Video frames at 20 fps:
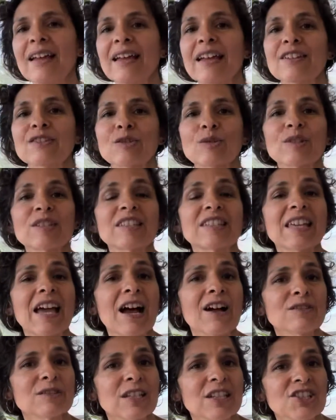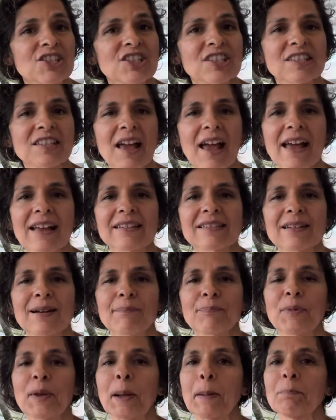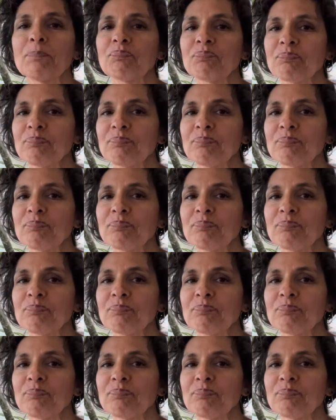so it sounds like she's saying something,